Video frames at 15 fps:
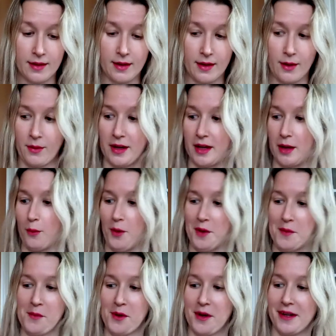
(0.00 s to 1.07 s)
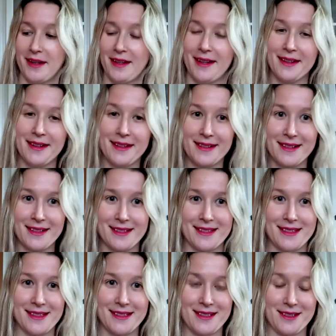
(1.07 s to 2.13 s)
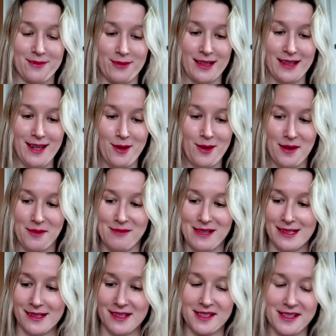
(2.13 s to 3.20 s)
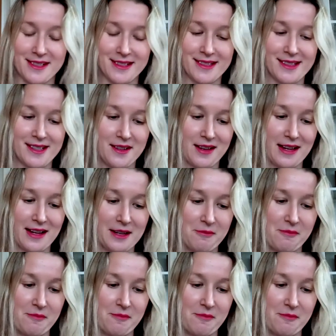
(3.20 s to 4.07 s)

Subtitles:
I want to get one more here, because these are really quick messages. Okay.